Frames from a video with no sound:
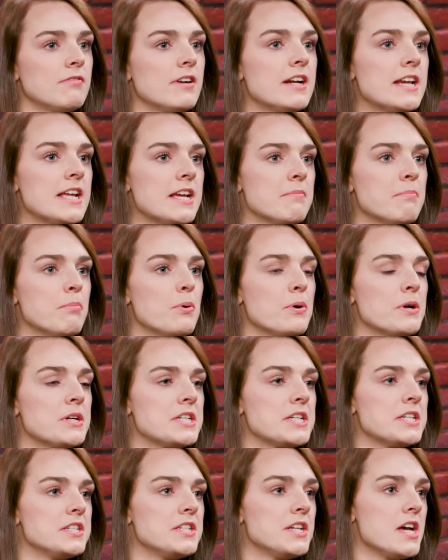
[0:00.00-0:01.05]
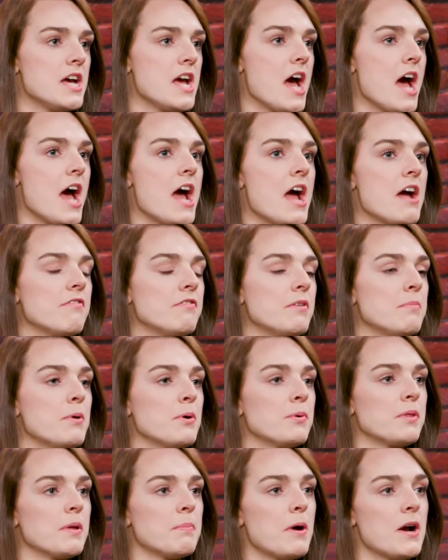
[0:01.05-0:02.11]
really important uh, from
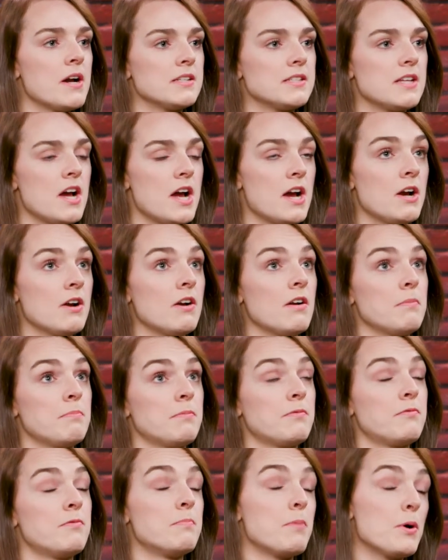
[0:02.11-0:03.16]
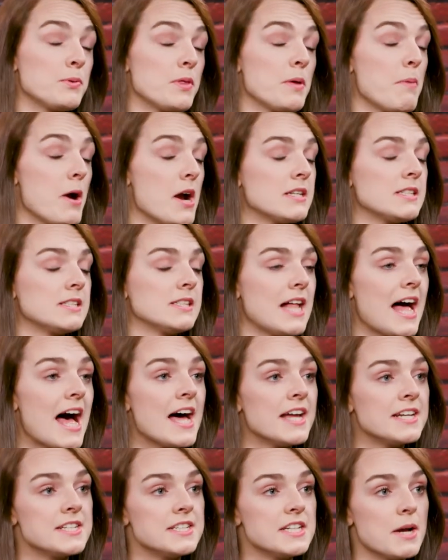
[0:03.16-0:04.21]
both a person. Uh, both a personal
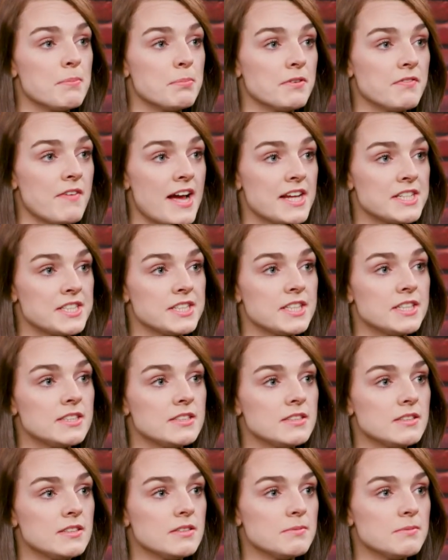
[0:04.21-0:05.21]
and a professional